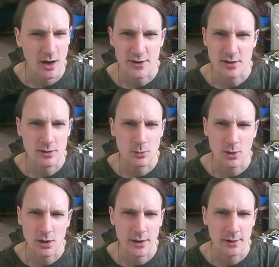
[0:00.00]
I don't know
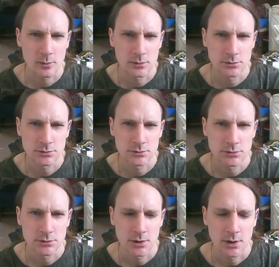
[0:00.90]
why.
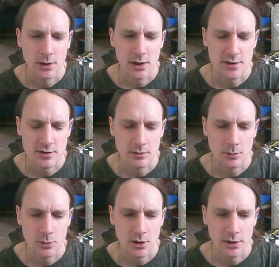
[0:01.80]
I don't
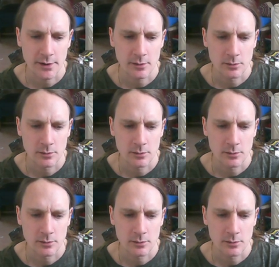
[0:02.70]
know why.